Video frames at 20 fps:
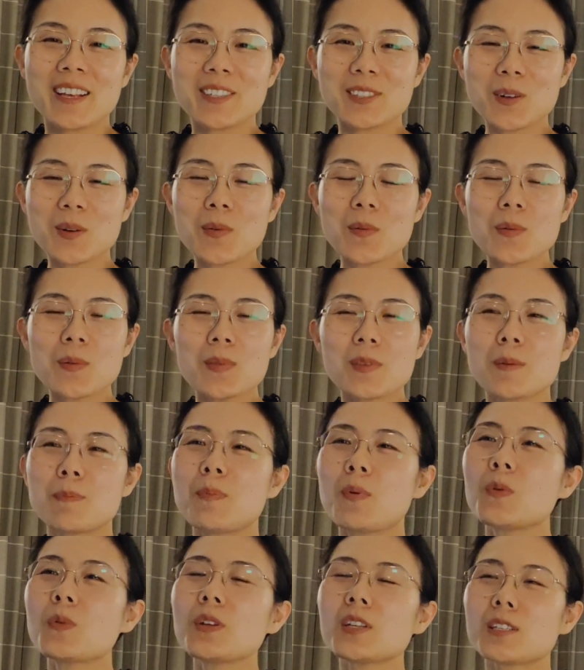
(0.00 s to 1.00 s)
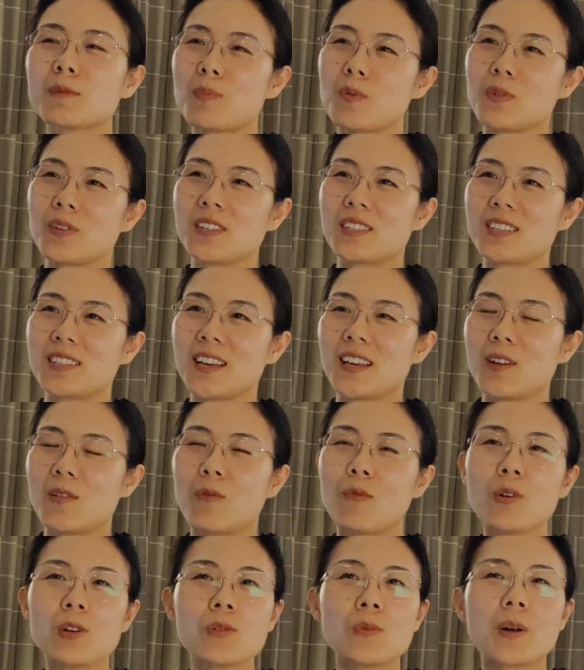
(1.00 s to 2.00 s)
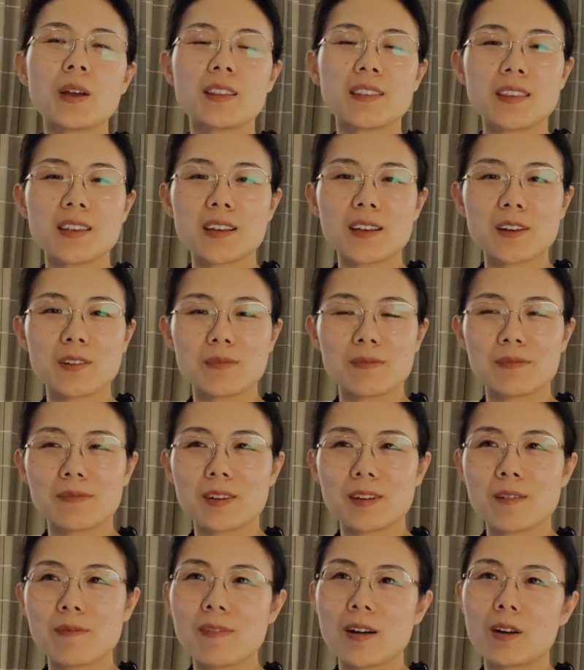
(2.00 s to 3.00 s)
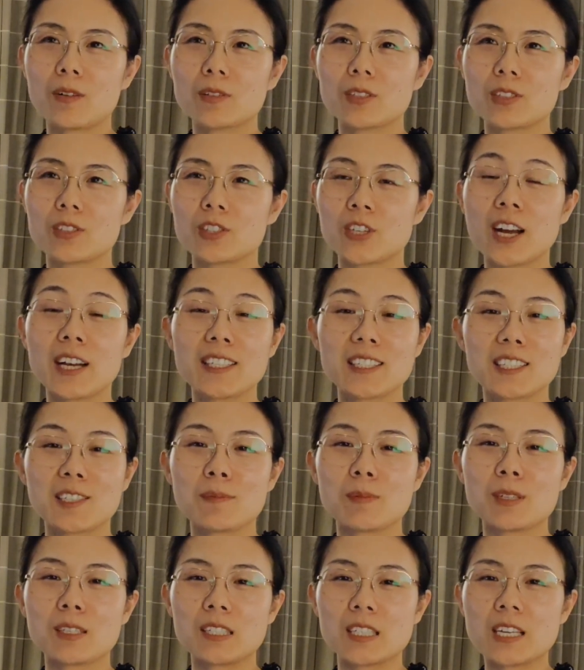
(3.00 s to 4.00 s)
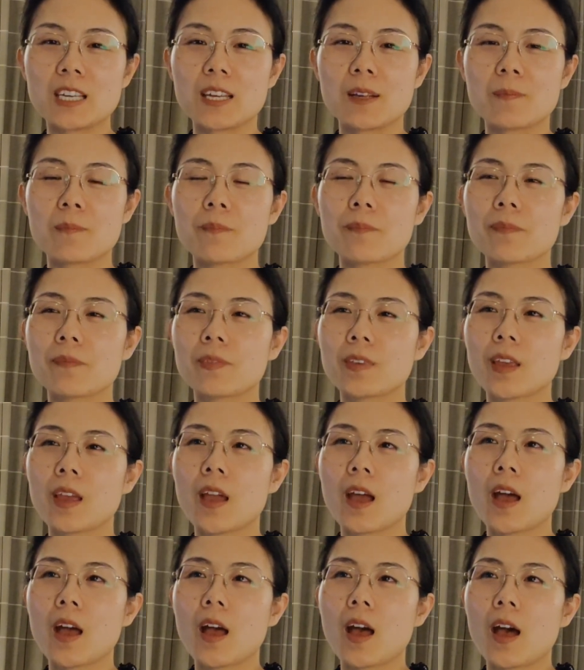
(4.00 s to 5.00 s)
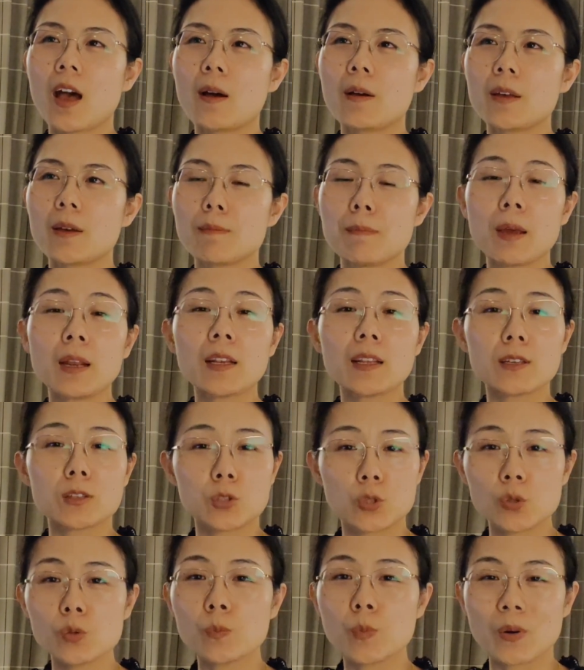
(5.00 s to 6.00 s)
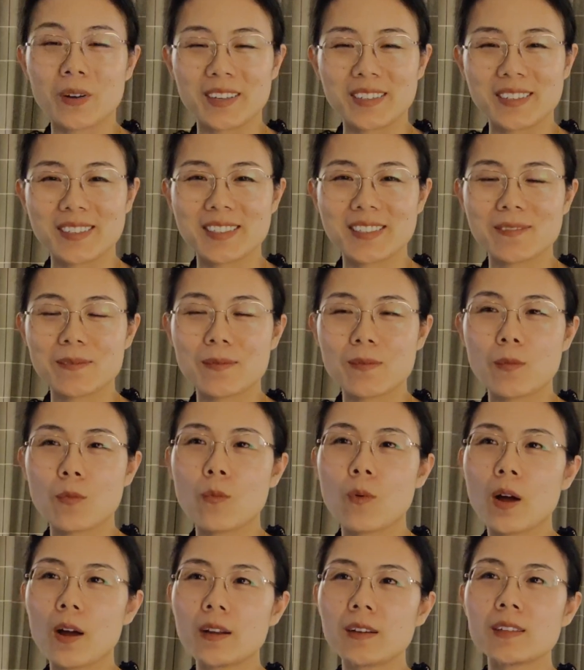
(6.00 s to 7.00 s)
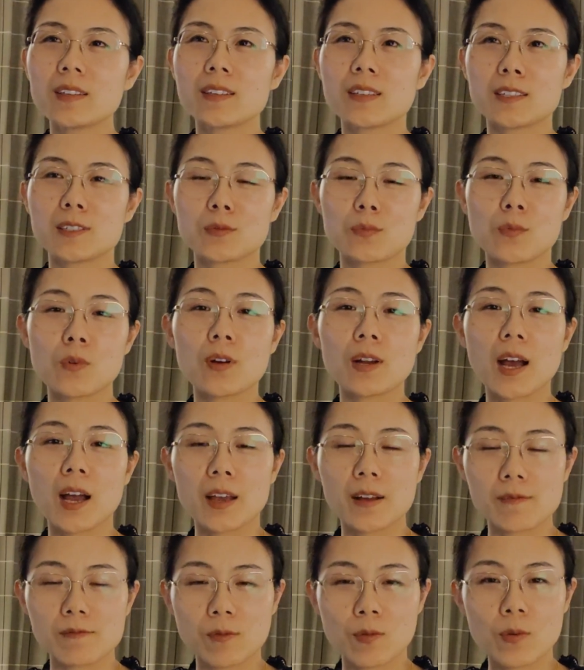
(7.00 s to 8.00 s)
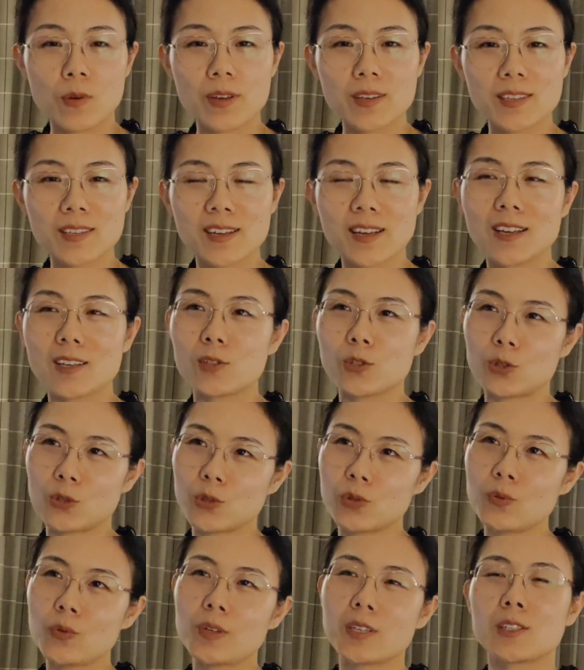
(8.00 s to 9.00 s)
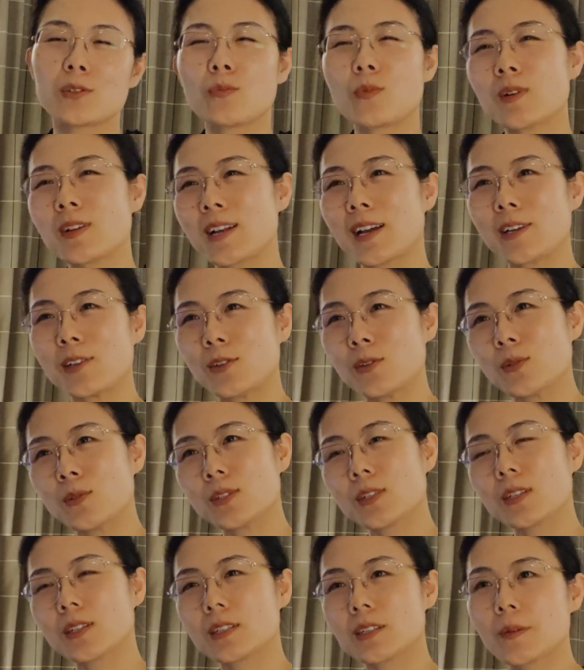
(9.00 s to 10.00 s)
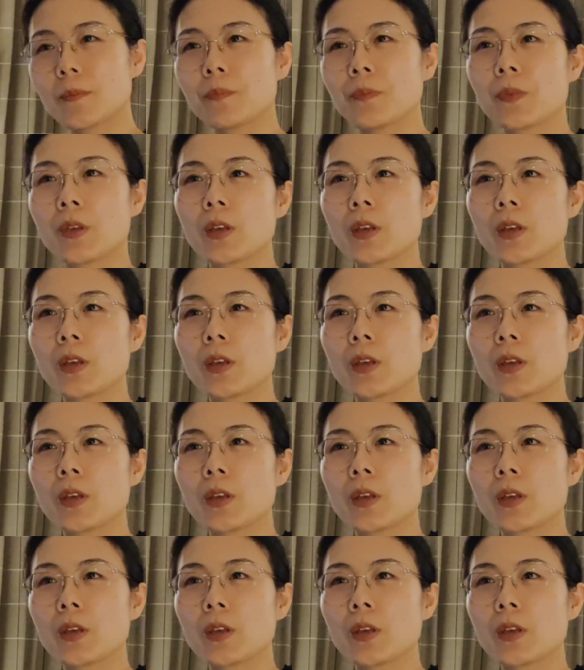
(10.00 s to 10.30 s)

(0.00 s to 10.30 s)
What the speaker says: So the bonus point today, what do I think about ChatGPT? Mainly 2 points. 1 is what I avoid, and 2 is when I use it.